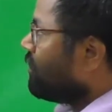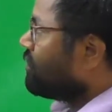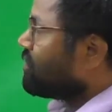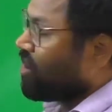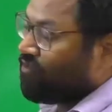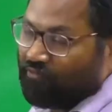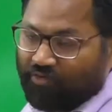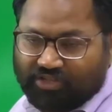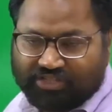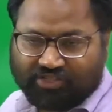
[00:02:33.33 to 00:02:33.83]

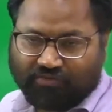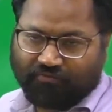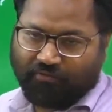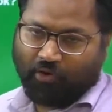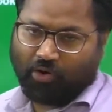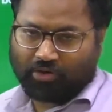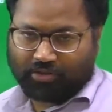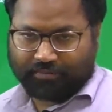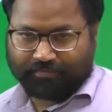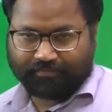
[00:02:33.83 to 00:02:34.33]
Now, first of
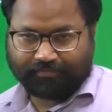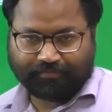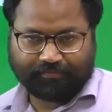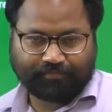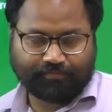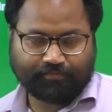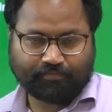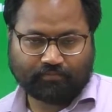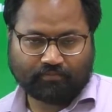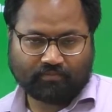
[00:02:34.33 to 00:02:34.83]
all,
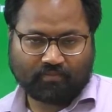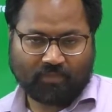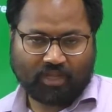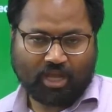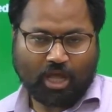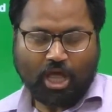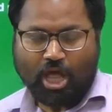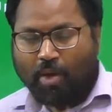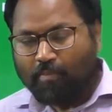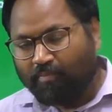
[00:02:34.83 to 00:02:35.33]

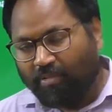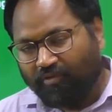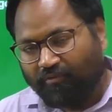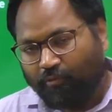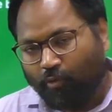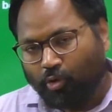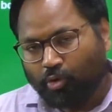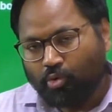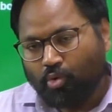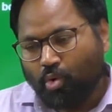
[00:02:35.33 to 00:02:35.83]

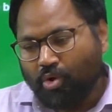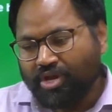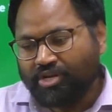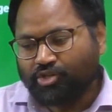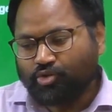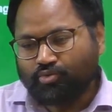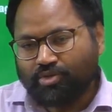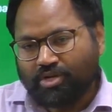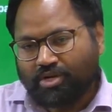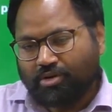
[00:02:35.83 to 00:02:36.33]
before
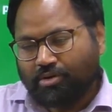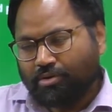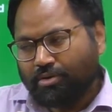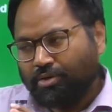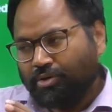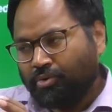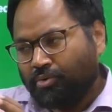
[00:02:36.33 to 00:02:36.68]
going to the,